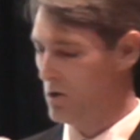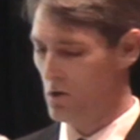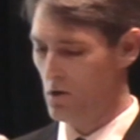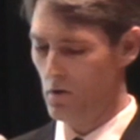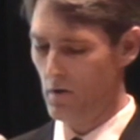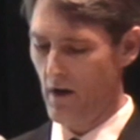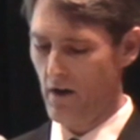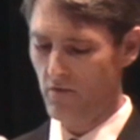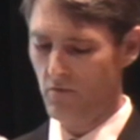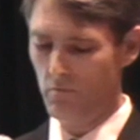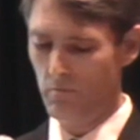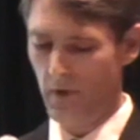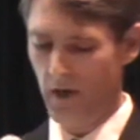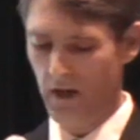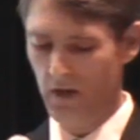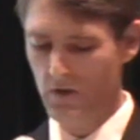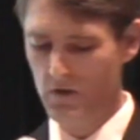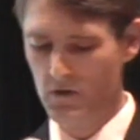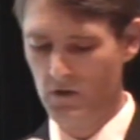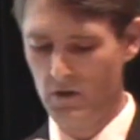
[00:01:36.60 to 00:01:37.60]
You have
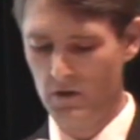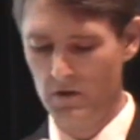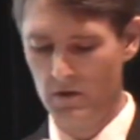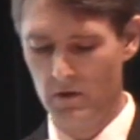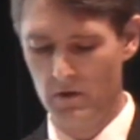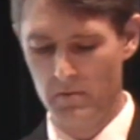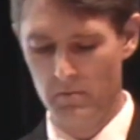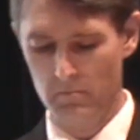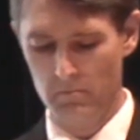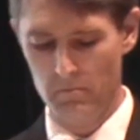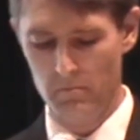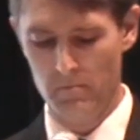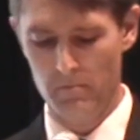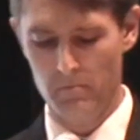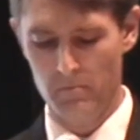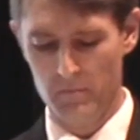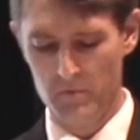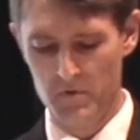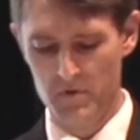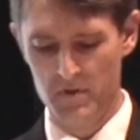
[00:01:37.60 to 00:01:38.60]
major
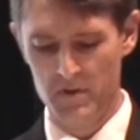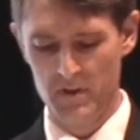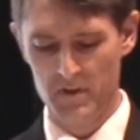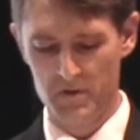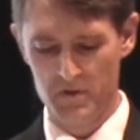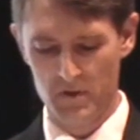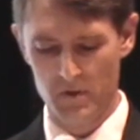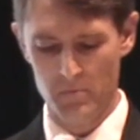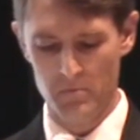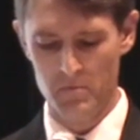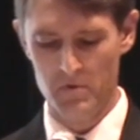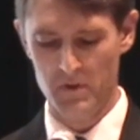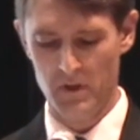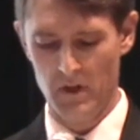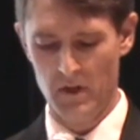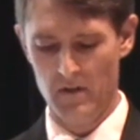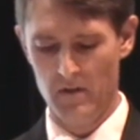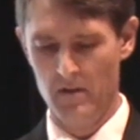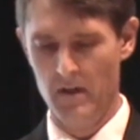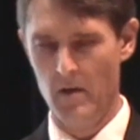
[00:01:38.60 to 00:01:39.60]
systems
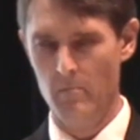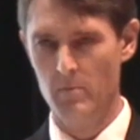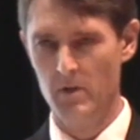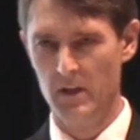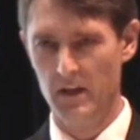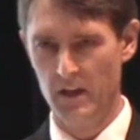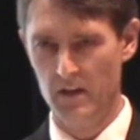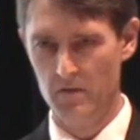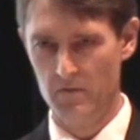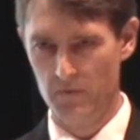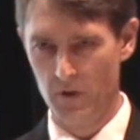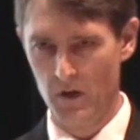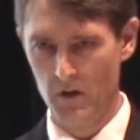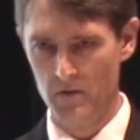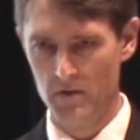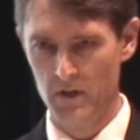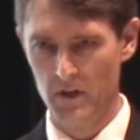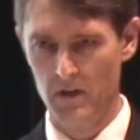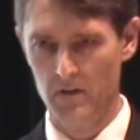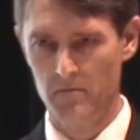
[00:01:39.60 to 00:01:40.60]
that begin
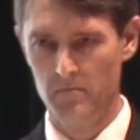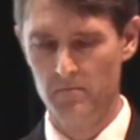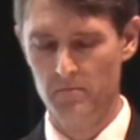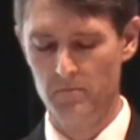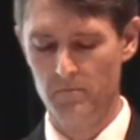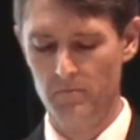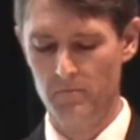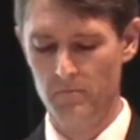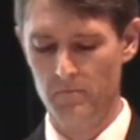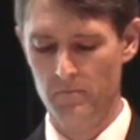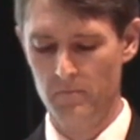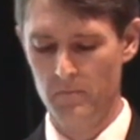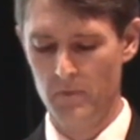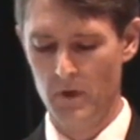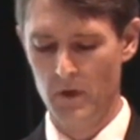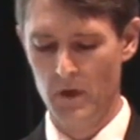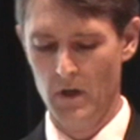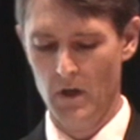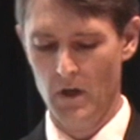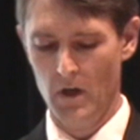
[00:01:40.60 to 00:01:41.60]
faulting.
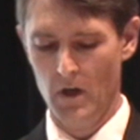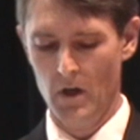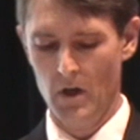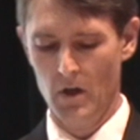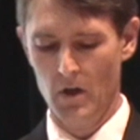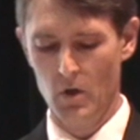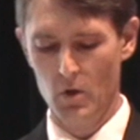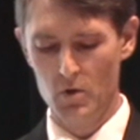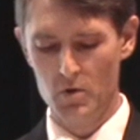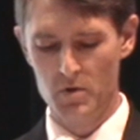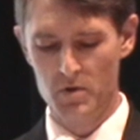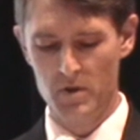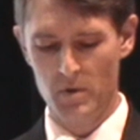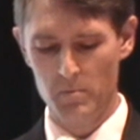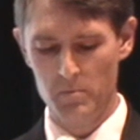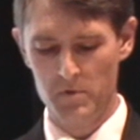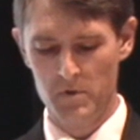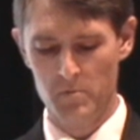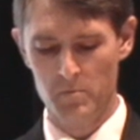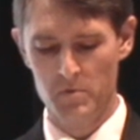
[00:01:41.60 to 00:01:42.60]
Your
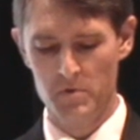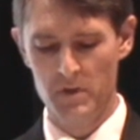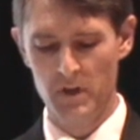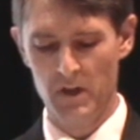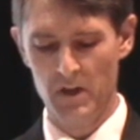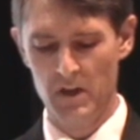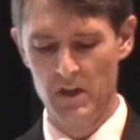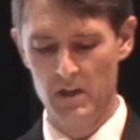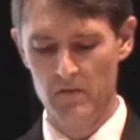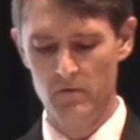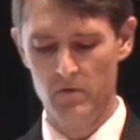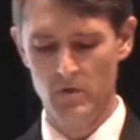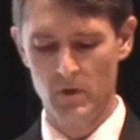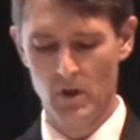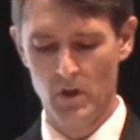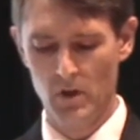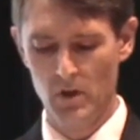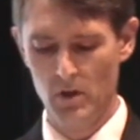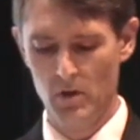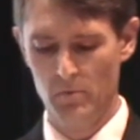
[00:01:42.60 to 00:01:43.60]
symptoms can give you a
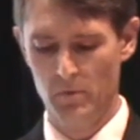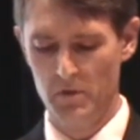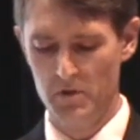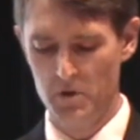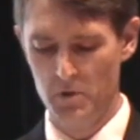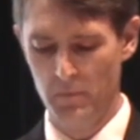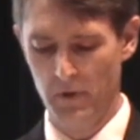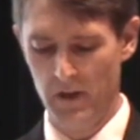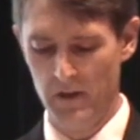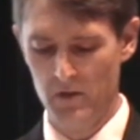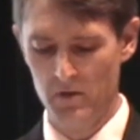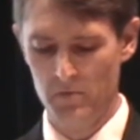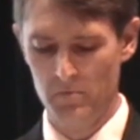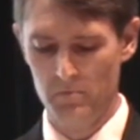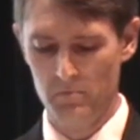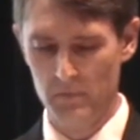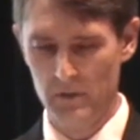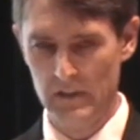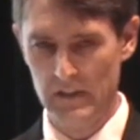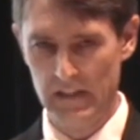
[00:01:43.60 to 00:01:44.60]
clue, but you need
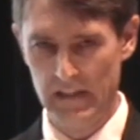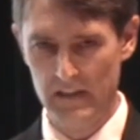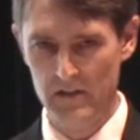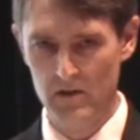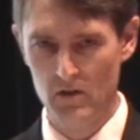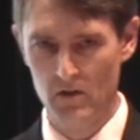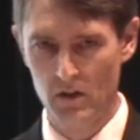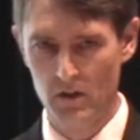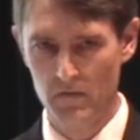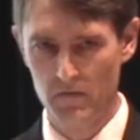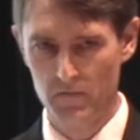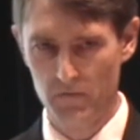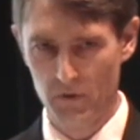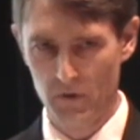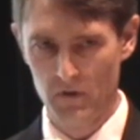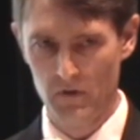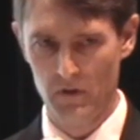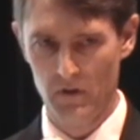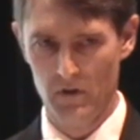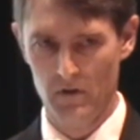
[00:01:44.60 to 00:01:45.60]
to look
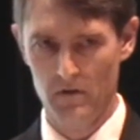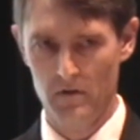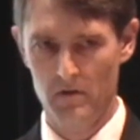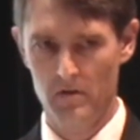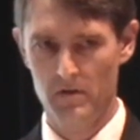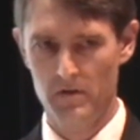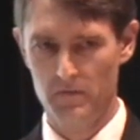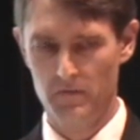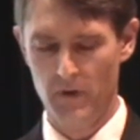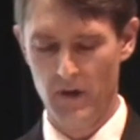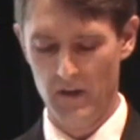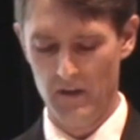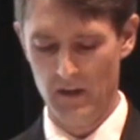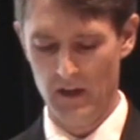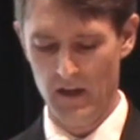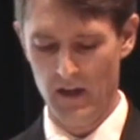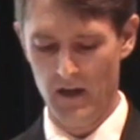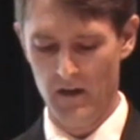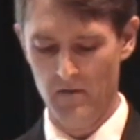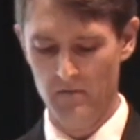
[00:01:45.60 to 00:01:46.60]
further to find that
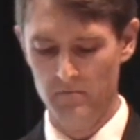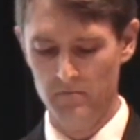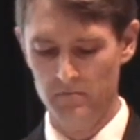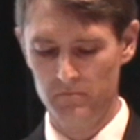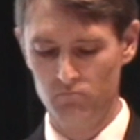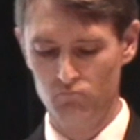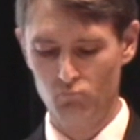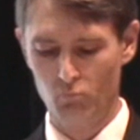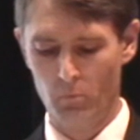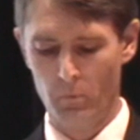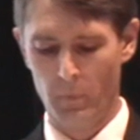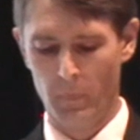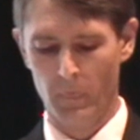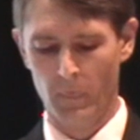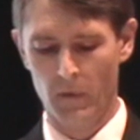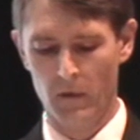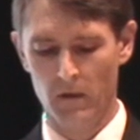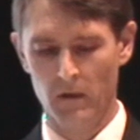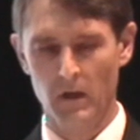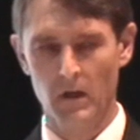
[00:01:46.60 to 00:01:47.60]
out.
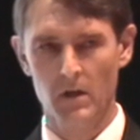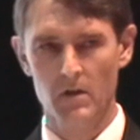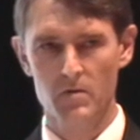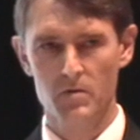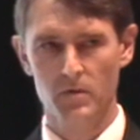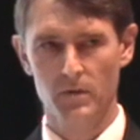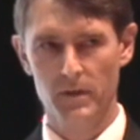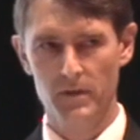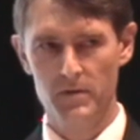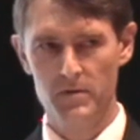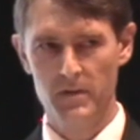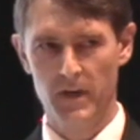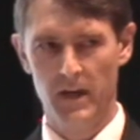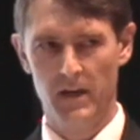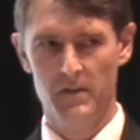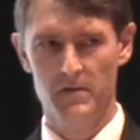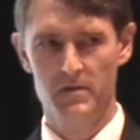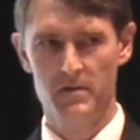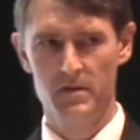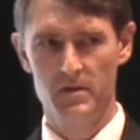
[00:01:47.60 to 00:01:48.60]
So let's take
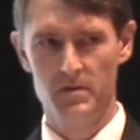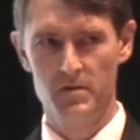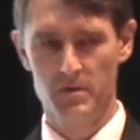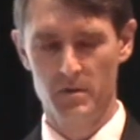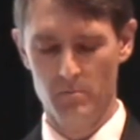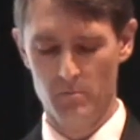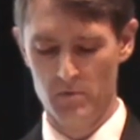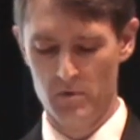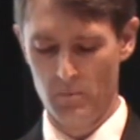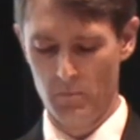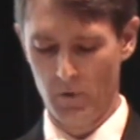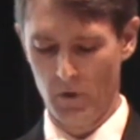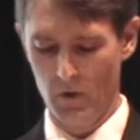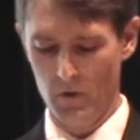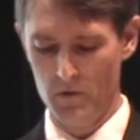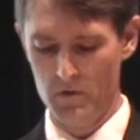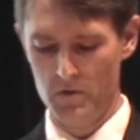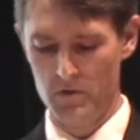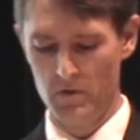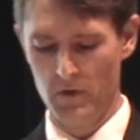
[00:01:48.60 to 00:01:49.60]
a systems
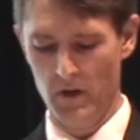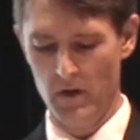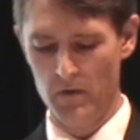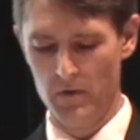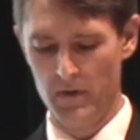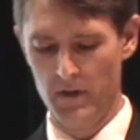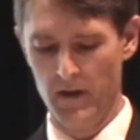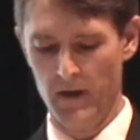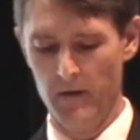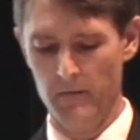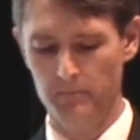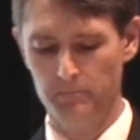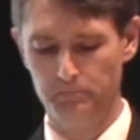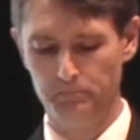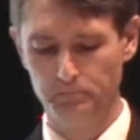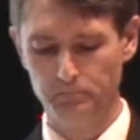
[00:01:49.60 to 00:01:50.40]
approach to healthcare.